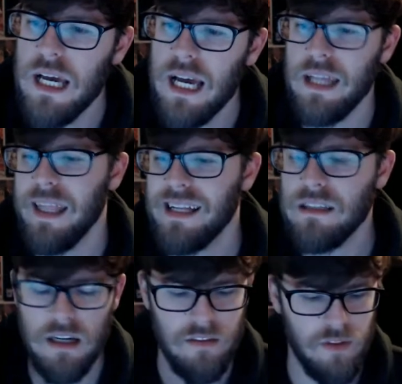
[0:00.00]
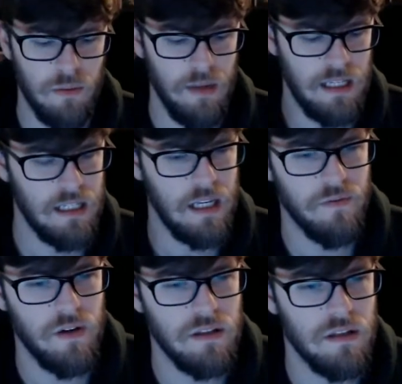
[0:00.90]
And that's kind of the main
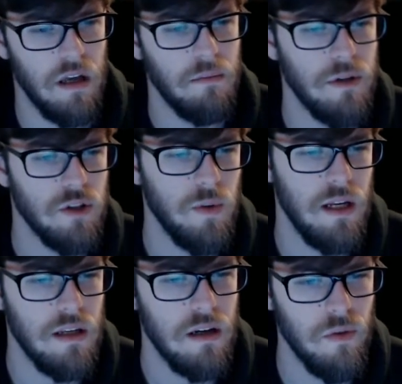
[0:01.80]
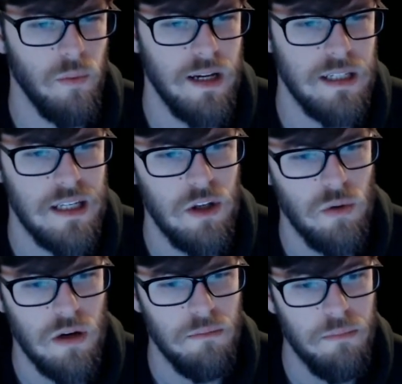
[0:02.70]
difference between different ways that you
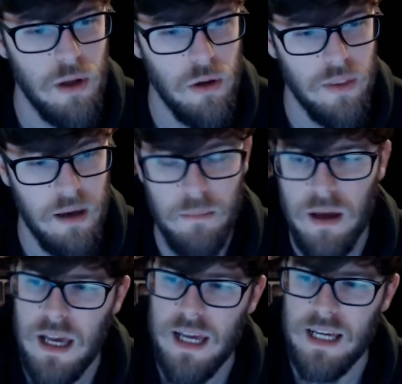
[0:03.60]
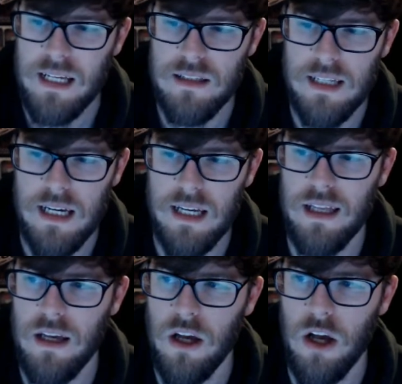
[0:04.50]
can build them, is that
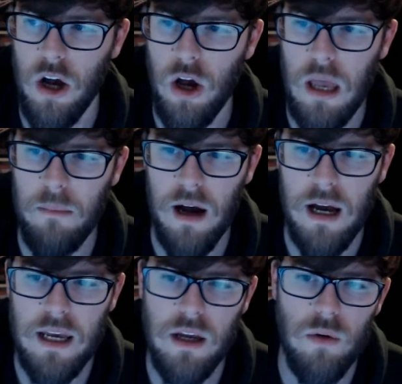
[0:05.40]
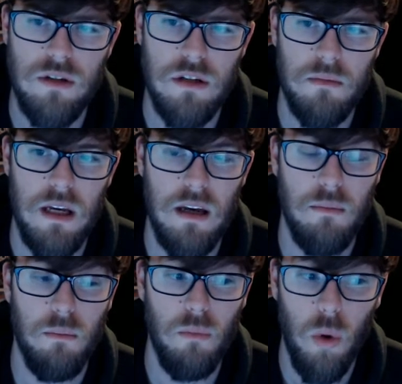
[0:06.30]
am I going to be
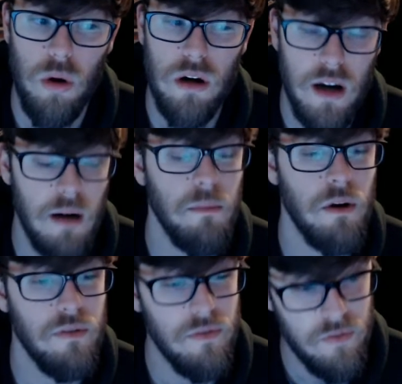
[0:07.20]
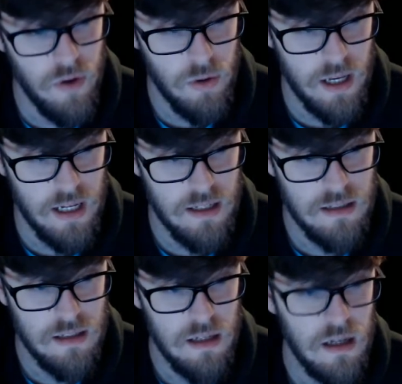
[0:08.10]
more combo
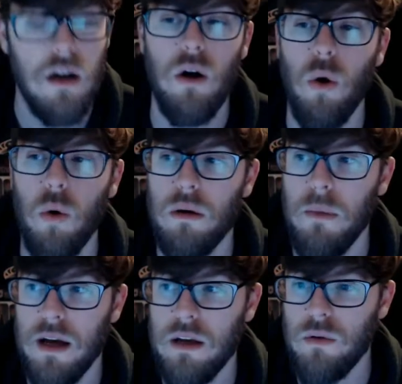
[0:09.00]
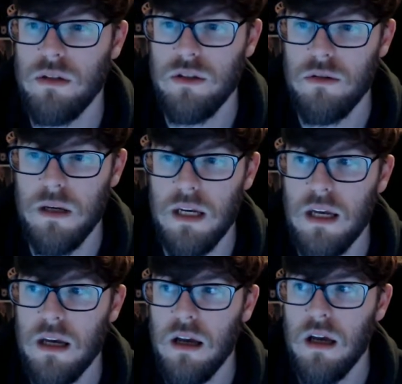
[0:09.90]
focused, or am I going to be
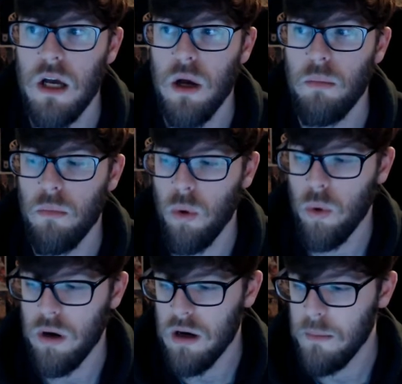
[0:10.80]
more